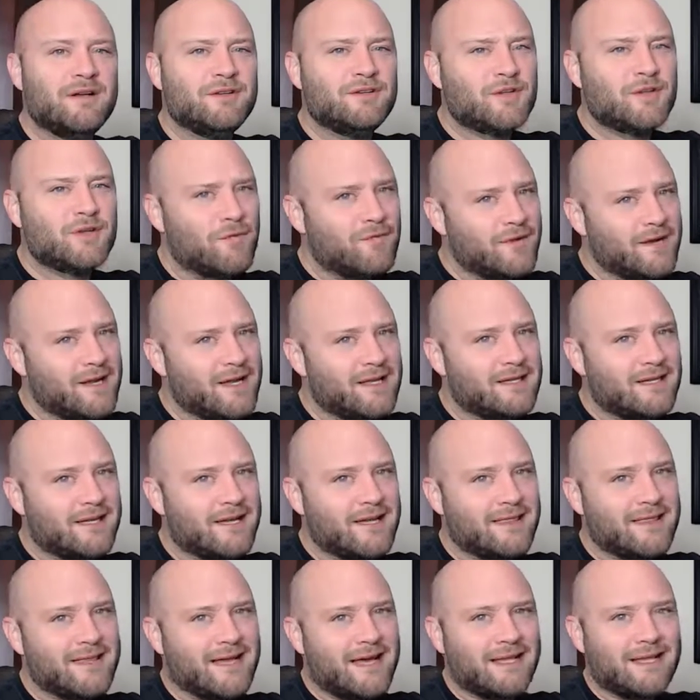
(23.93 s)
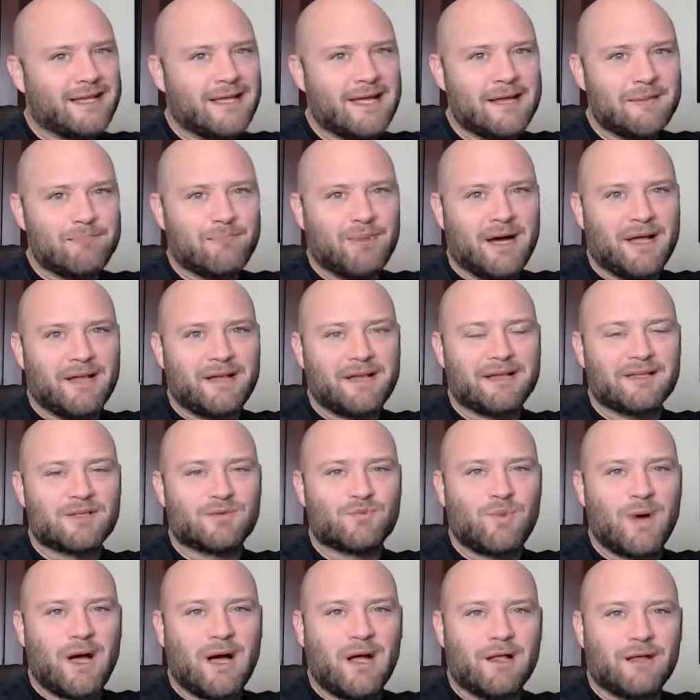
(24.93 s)
Don't forget to hit that like button as
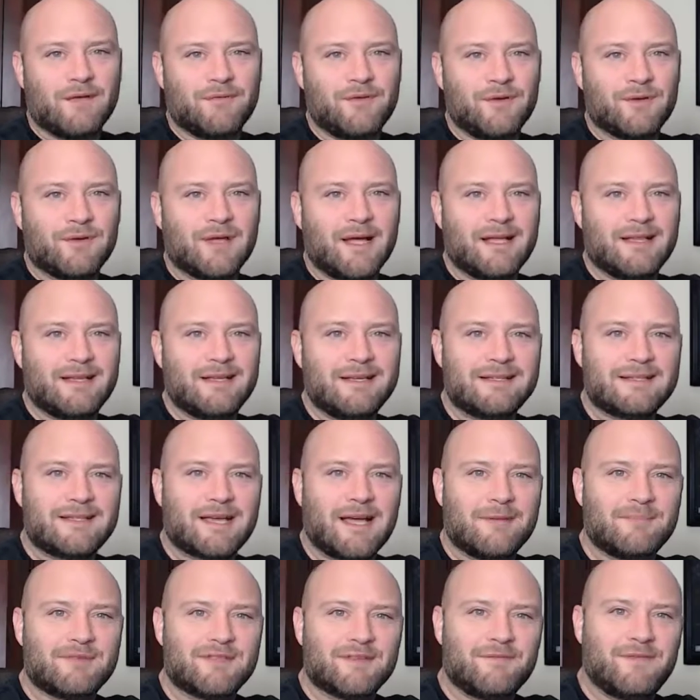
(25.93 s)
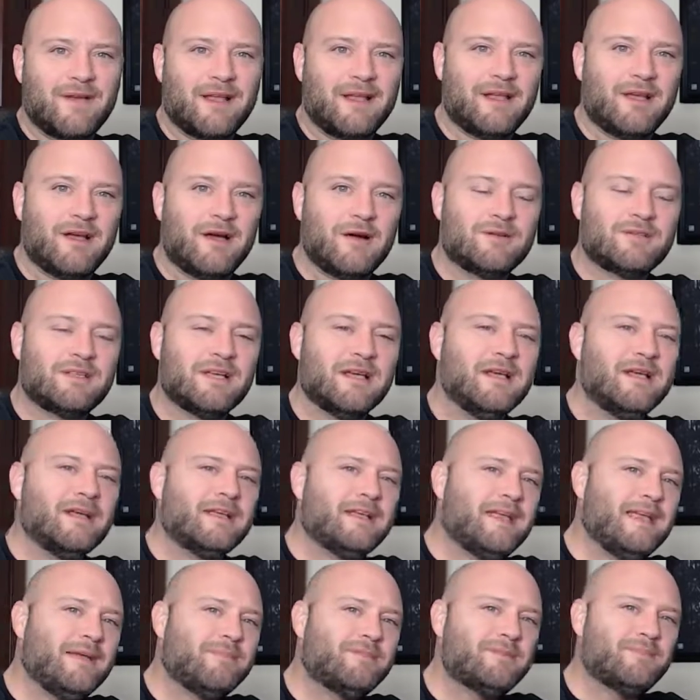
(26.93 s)
well if you like these types of videos.
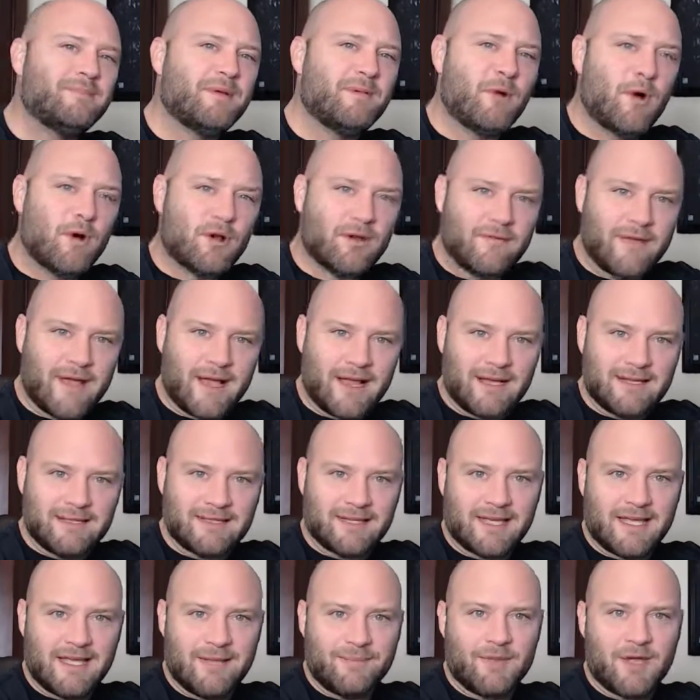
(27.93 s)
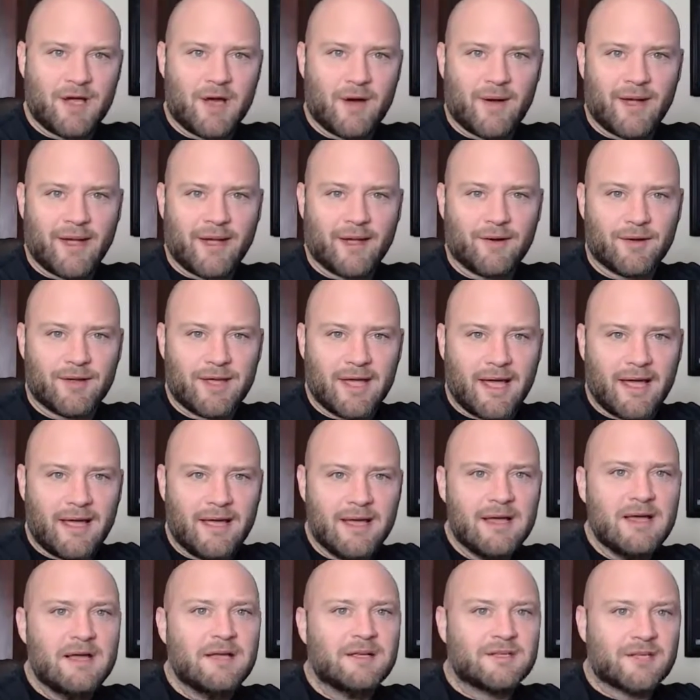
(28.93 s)
Keeps me motivated to keep going,
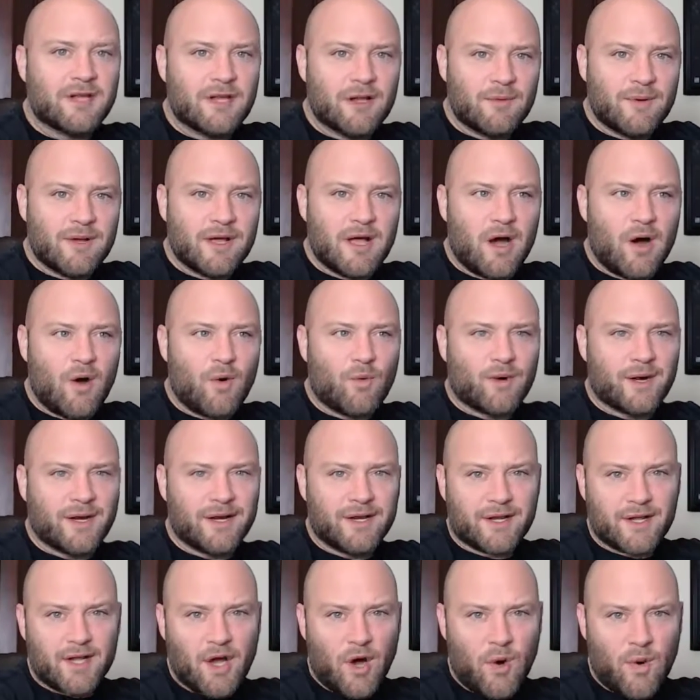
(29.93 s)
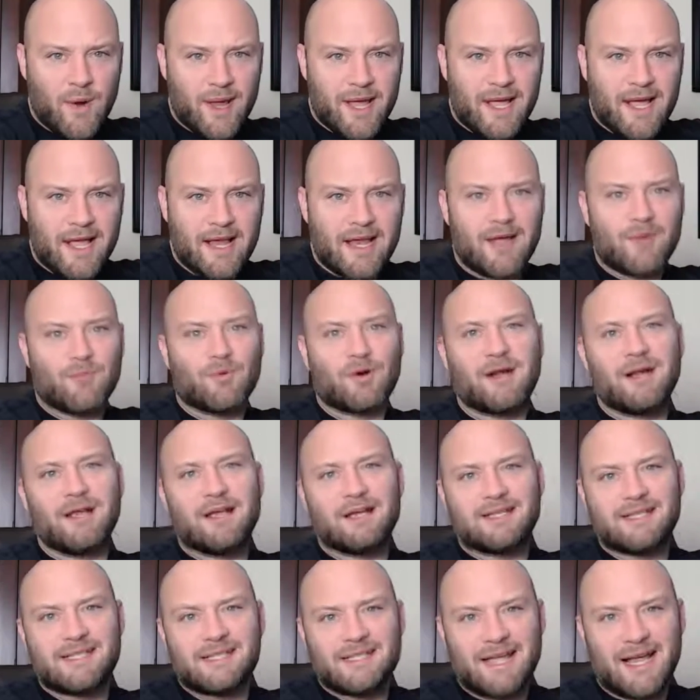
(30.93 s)
okay? So here we go. We're going to go in and we're going to
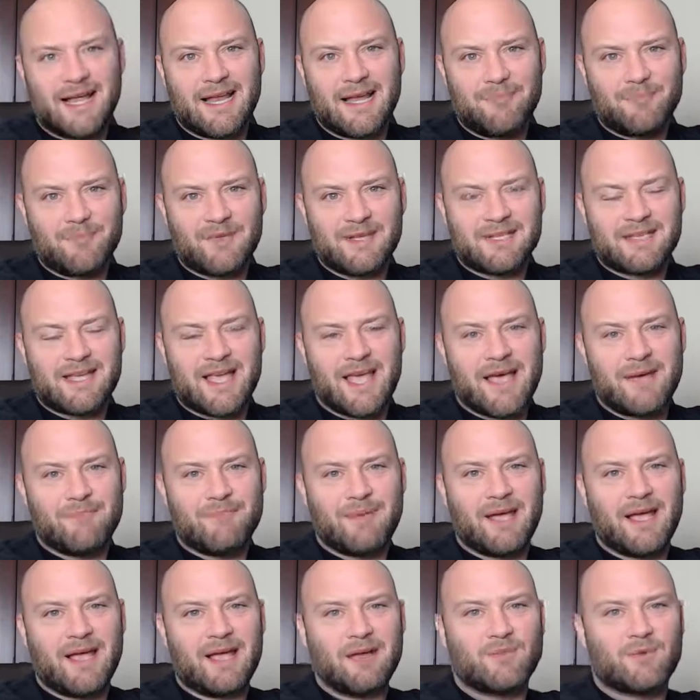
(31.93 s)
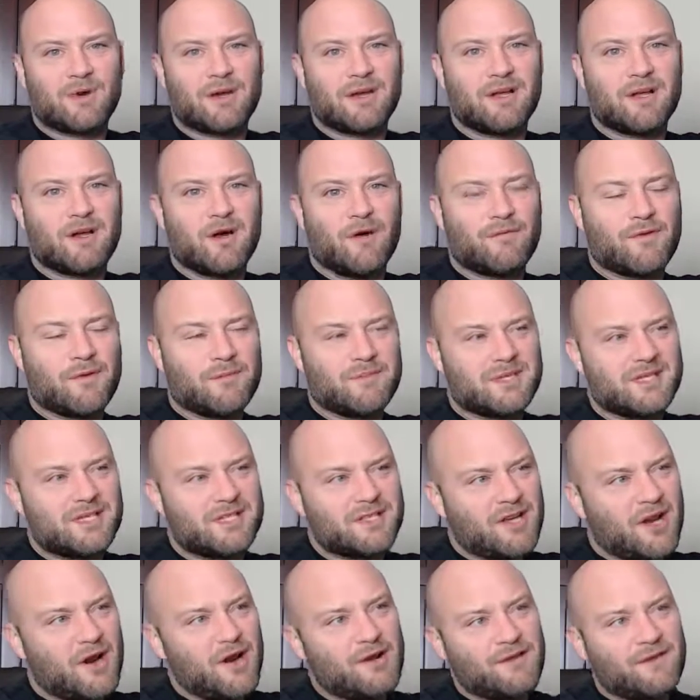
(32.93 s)
set up this campaign. We're going to go from
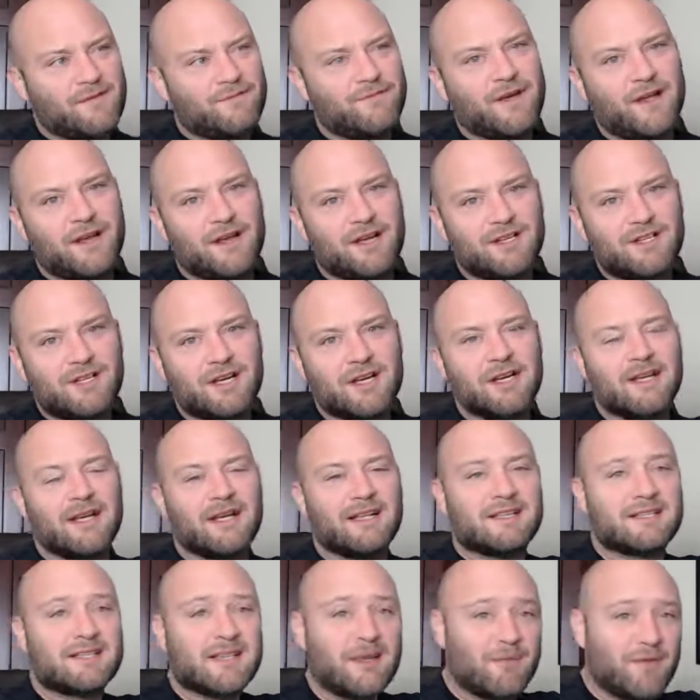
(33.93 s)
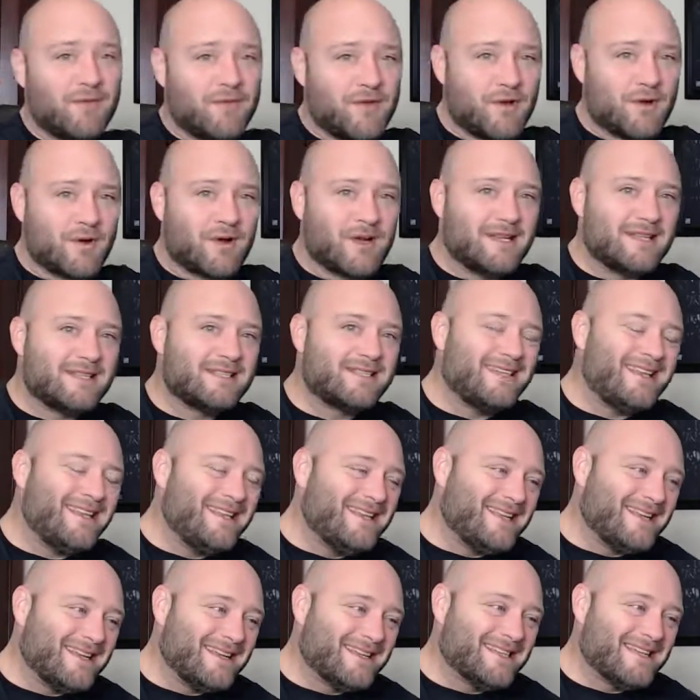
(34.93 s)
start to finish, and some of you are going to see
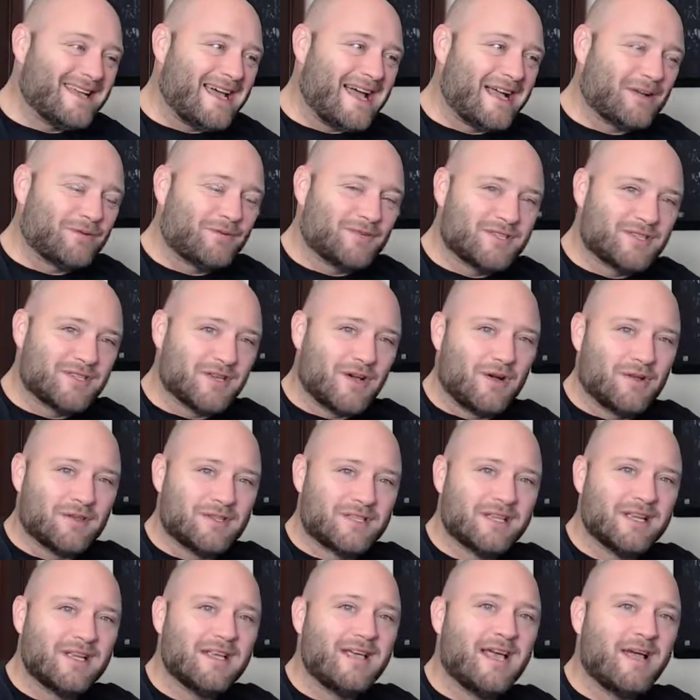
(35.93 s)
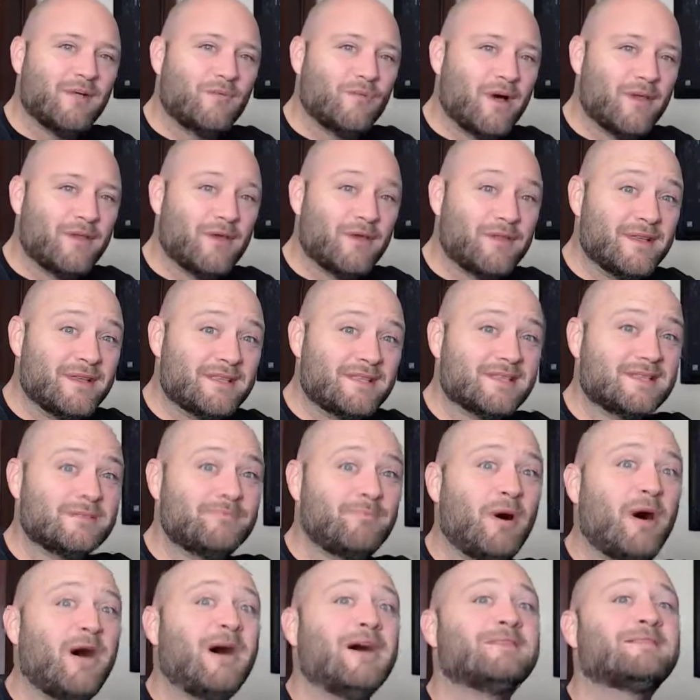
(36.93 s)
the exact results and whether this is
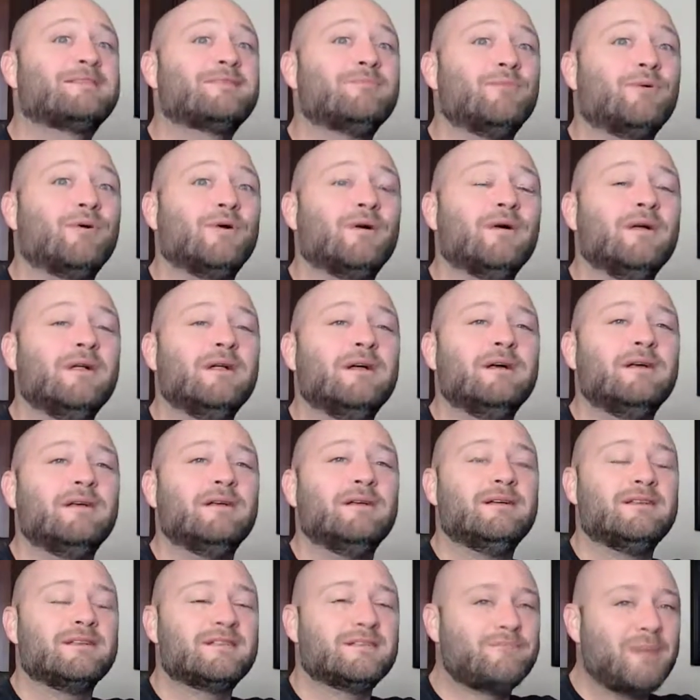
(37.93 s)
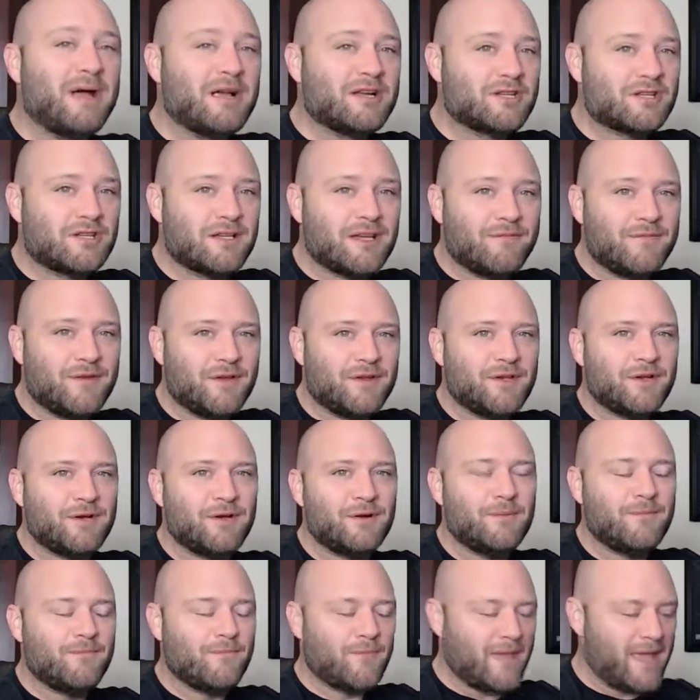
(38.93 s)
possible, especially if you
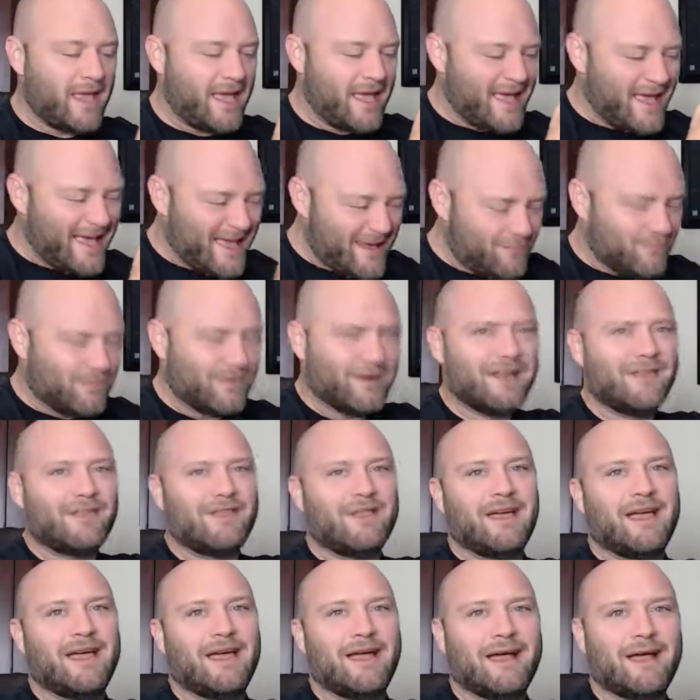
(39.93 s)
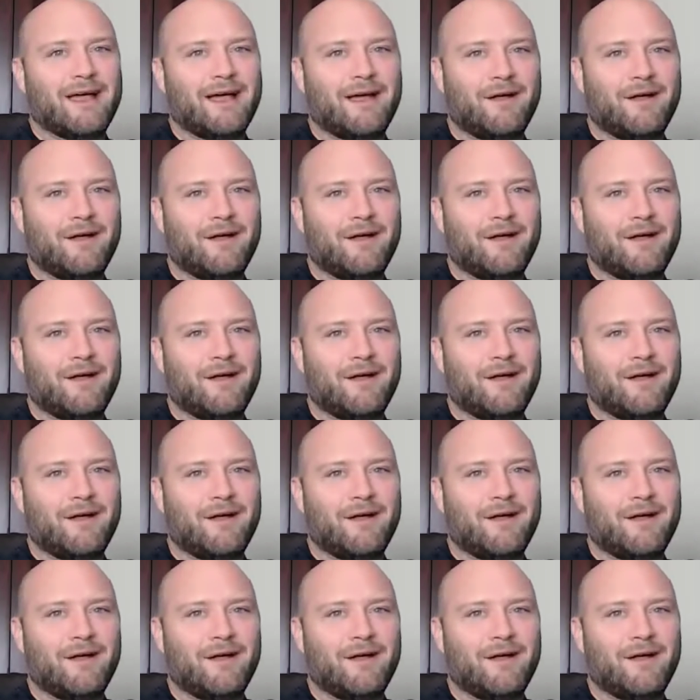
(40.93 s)
do everything